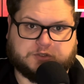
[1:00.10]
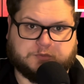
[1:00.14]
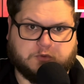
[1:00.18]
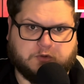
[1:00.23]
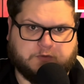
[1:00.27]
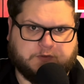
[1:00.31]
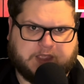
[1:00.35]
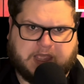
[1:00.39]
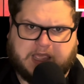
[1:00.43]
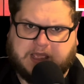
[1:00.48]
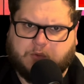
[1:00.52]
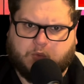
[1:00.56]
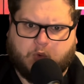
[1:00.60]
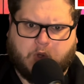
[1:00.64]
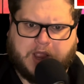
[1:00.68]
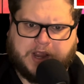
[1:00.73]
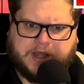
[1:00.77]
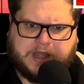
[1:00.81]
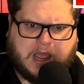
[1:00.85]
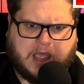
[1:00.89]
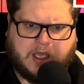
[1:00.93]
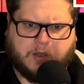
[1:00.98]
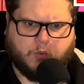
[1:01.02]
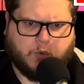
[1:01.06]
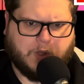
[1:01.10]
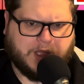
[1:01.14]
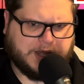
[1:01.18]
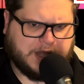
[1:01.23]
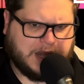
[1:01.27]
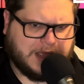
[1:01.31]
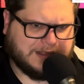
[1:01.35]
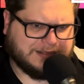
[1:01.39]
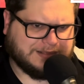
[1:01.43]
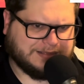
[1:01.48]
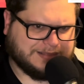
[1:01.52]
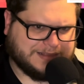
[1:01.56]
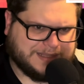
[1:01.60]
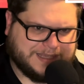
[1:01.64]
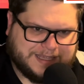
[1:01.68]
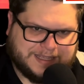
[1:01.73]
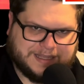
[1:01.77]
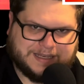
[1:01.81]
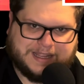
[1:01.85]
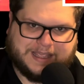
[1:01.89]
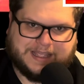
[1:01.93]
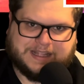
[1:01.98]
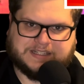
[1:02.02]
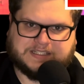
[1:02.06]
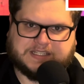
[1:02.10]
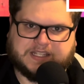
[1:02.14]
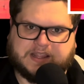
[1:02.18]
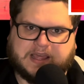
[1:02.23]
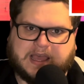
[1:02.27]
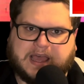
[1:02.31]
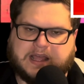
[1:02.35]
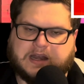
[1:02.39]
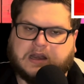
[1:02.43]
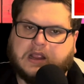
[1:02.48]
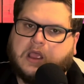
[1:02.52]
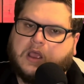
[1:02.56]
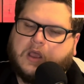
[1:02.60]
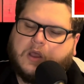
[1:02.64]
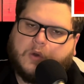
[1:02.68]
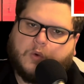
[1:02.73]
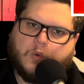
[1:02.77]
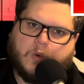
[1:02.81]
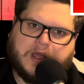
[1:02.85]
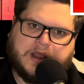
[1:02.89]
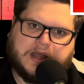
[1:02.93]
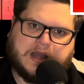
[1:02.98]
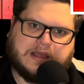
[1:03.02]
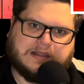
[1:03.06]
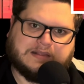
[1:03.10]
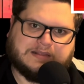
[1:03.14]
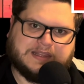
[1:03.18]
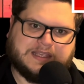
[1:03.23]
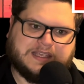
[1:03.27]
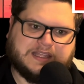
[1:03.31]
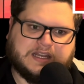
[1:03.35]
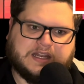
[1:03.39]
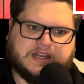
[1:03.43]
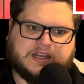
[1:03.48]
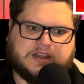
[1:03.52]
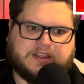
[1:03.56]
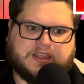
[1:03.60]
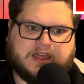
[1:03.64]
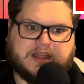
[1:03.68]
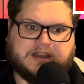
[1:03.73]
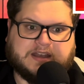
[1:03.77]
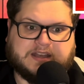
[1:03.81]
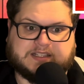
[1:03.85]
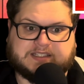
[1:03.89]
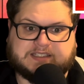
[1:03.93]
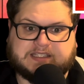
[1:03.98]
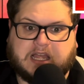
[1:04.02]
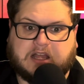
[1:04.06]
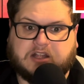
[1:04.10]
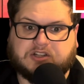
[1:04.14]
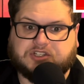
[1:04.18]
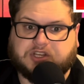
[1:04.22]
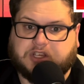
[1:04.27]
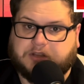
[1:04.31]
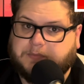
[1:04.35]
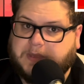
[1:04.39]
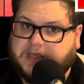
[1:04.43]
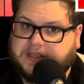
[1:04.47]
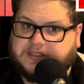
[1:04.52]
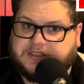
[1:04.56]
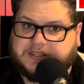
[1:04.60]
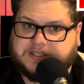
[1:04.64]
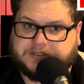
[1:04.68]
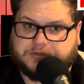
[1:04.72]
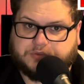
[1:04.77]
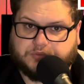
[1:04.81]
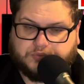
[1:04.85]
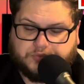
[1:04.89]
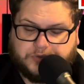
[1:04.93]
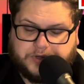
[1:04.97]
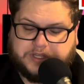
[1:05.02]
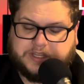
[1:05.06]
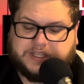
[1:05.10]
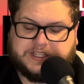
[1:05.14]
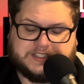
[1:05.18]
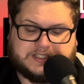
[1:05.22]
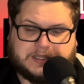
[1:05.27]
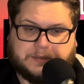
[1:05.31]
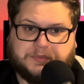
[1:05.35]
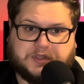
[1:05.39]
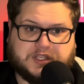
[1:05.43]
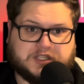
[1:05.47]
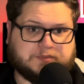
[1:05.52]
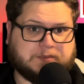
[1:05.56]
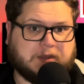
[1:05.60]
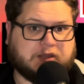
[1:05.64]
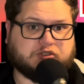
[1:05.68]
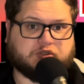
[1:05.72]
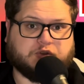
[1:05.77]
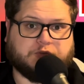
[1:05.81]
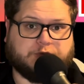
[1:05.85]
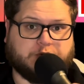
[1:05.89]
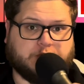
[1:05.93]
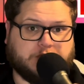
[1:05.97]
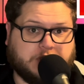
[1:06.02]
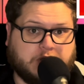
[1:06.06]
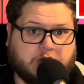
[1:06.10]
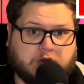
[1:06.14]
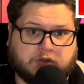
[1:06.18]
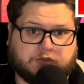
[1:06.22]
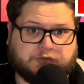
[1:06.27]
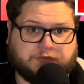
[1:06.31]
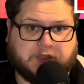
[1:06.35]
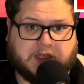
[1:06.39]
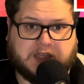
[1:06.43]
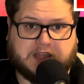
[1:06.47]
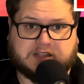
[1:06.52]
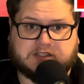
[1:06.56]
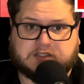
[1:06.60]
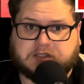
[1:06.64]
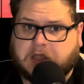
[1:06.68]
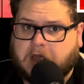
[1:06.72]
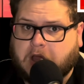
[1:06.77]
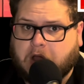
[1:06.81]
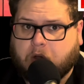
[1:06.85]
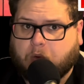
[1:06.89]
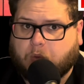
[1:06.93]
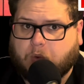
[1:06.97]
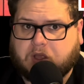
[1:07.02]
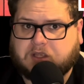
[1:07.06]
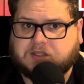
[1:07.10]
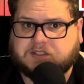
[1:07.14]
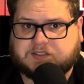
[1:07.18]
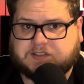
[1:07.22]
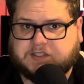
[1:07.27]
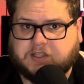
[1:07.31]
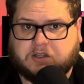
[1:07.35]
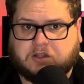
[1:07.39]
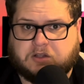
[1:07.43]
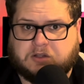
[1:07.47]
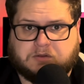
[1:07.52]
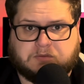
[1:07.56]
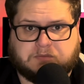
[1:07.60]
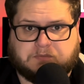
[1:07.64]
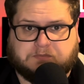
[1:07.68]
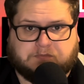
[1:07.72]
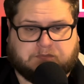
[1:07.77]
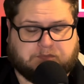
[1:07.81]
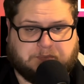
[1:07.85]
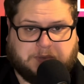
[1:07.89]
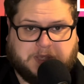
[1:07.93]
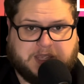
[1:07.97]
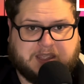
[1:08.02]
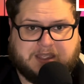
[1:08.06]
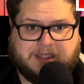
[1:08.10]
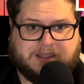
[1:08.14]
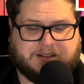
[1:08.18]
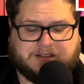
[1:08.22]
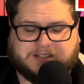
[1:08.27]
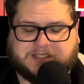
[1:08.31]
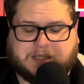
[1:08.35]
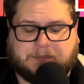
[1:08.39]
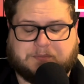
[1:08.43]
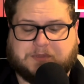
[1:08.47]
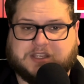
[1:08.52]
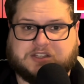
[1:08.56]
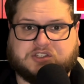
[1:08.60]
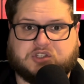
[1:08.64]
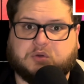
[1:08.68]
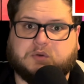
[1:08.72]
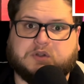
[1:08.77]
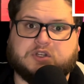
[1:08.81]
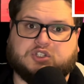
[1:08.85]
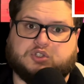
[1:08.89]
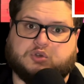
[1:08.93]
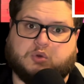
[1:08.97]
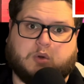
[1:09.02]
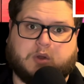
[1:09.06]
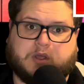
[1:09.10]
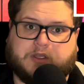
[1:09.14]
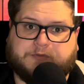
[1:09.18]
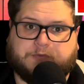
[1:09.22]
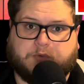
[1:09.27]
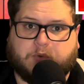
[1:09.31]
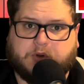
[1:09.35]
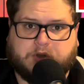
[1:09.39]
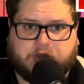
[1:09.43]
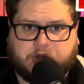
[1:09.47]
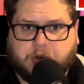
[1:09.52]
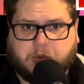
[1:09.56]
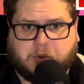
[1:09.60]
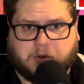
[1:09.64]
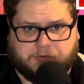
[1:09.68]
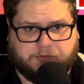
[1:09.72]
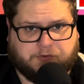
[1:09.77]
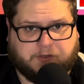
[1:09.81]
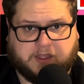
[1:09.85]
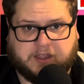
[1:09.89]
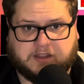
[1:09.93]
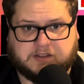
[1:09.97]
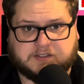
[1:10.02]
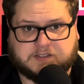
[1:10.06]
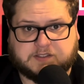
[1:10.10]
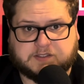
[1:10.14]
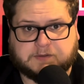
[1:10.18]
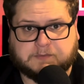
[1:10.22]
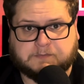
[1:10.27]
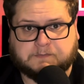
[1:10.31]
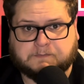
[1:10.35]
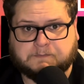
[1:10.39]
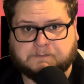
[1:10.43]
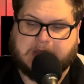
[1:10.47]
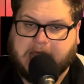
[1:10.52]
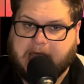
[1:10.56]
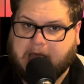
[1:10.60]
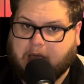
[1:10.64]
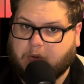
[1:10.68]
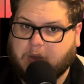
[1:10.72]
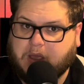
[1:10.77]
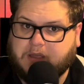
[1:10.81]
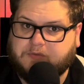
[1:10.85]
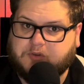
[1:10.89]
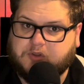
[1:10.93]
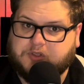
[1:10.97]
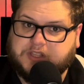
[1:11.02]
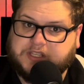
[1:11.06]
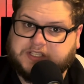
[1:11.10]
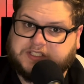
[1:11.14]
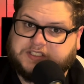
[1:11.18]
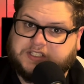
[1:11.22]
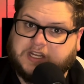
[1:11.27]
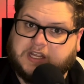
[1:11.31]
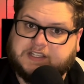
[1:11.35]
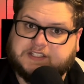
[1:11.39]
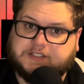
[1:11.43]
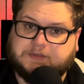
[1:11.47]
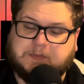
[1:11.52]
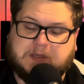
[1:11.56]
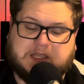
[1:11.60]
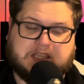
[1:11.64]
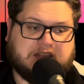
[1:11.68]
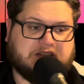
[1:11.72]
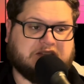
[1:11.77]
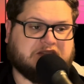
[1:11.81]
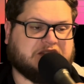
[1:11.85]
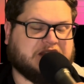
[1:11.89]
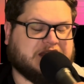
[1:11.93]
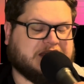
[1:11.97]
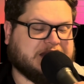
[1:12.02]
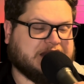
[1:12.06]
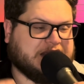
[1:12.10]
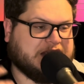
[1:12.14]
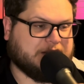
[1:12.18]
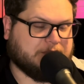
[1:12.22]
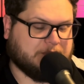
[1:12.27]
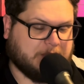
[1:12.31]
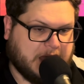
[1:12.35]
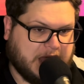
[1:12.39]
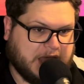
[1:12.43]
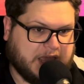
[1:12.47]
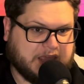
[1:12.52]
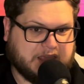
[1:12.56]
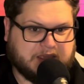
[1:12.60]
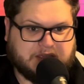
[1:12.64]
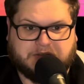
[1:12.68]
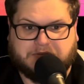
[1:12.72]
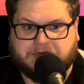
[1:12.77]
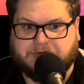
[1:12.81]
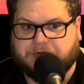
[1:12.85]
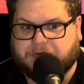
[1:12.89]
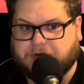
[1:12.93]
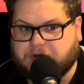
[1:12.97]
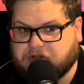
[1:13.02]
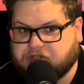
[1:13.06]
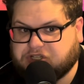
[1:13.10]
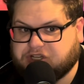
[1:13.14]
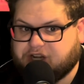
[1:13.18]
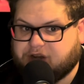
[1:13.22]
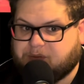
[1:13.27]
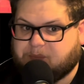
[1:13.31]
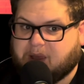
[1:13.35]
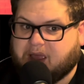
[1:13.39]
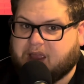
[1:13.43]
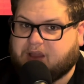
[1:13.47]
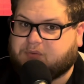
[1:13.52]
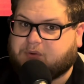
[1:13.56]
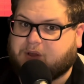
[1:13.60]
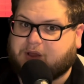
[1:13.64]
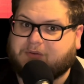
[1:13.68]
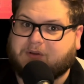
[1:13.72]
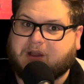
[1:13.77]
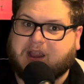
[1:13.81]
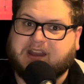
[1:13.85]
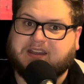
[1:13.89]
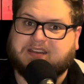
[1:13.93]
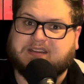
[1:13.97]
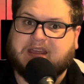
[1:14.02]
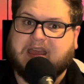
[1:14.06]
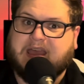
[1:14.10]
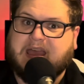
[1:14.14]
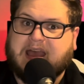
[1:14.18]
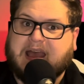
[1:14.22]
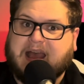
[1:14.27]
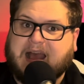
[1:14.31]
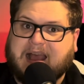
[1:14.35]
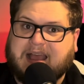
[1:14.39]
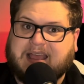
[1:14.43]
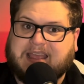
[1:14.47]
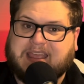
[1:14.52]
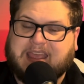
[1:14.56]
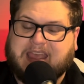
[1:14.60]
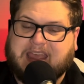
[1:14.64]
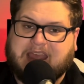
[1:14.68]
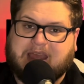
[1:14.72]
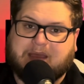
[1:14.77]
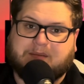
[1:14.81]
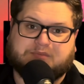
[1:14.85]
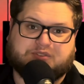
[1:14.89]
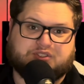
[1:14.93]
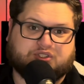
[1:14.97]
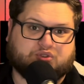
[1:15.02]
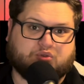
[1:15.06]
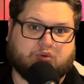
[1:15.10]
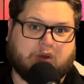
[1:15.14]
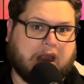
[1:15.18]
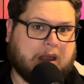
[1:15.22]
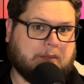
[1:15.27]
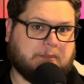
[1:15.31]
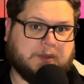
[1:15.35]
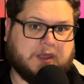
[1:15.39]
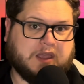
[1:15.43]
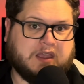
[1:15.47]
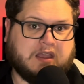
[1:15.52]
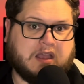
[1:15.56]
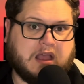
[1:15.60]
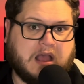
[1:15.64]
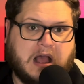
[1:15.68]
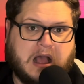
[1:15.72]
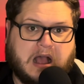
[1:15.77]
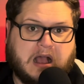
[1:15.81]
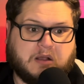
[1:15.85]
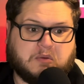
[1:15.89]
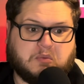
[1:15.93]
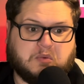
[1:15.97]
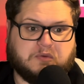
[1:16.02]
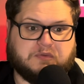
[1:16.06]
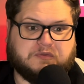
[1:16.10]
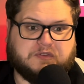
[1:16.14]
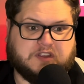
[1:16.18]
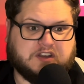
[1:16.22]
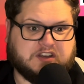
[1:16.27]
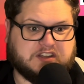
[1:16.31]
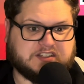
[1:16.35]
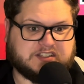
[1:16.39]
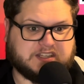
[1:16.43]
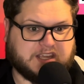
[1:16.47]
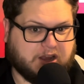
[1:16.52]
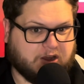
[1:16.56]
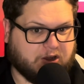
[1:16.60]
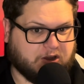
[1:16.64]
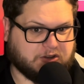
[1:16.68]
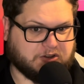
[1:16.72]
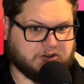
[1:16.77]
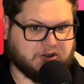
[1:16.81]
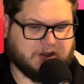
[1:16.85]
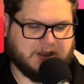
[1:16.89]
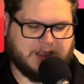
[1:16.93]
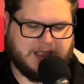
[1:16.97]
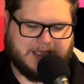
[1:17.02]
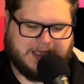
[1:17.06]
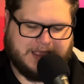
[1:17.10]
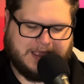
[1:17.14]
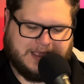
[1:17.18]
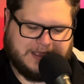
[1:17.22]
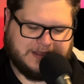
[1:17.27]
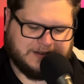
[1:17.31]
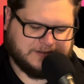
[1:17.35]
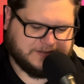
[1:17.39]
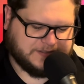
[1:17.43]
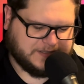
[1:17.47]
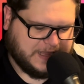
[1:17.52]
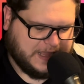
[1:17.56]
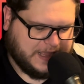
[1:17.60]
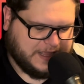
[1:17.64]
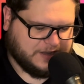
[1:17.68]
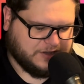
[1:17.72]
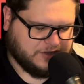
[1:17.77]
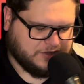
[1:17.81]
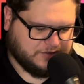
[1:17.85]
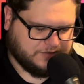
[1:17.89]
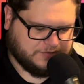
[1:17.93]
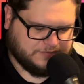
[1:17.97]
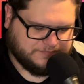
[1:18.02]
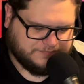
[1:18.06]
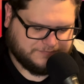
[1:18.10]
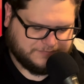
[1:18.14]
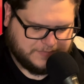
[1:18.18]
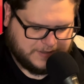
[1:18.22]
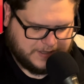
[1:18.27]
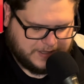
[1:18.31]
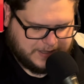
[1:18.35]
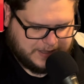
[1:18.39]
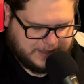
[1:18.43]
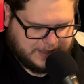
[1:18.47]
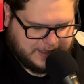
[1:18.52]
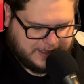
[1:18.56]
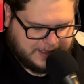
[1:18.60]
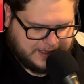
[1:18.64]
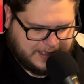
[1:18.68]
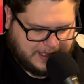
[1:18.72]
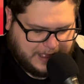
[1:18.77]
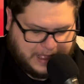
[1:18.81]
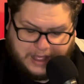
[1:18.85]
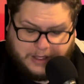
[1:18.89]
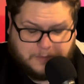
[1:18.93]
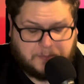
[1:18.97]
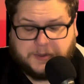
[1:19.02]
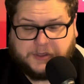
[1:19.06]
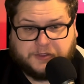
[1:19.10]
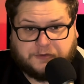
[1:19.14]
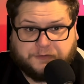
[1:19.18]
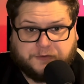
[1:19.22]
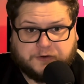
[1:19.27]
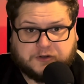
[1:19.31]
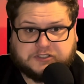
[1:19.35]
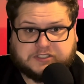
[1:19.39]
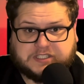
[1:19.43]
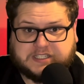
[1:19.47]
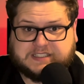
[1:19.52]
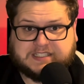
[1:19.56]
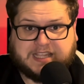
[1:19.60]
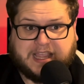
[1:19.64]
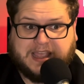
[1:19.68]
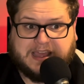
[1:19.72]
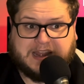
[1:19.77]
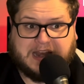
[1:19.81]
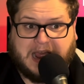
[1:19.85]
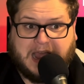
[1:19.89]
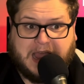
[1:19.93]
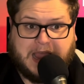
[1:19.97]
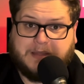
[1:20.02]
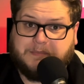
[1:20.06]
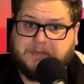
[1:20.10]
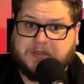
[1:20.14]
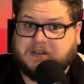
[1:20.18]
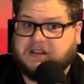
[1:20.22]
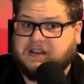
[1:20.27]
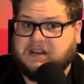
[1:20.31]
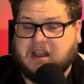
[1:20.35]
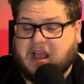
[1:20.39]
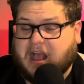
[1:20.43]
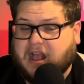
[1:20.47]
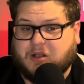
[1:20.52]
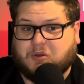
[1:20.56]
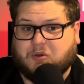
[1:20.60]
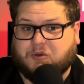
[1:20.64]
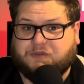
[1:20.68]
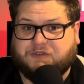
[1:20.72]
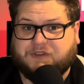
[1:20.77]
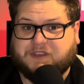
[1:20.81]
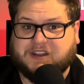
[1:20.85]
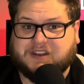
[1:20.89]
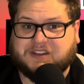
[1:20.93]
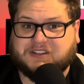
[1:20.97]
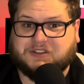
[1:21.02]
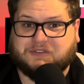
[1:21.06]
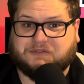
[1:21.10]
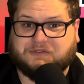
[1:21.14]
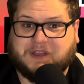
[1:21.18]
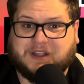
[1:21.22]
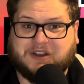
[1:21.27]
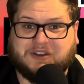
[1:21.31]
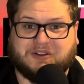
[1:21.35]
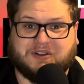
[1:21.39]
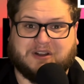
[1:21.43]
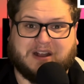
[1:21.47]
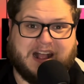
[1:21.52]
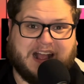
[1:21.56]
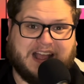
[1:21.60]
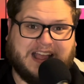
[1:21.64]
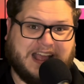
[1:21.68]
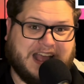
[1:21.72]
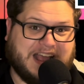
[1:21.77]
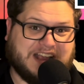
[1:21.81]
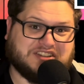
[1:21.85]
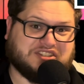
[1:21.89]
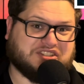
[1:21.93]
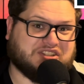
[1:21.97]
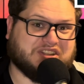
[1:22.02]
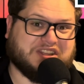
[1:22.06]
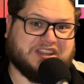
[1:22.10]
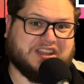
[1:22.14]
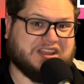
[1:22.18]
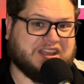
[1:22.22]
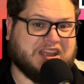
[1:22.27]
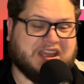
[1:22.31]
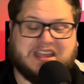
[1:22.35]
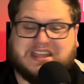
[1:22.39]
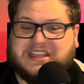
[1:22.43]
movie. And why not? Why not lean into that? Why not lean into that nostalgia and make this really something special for the old fans while still being something to enjoy for newer fans? However, this does mean that in my version and my rewrite, I am scrapping Awkwafina's character. And I'll be the first to say it. I'm an Awkwafina defender. I actually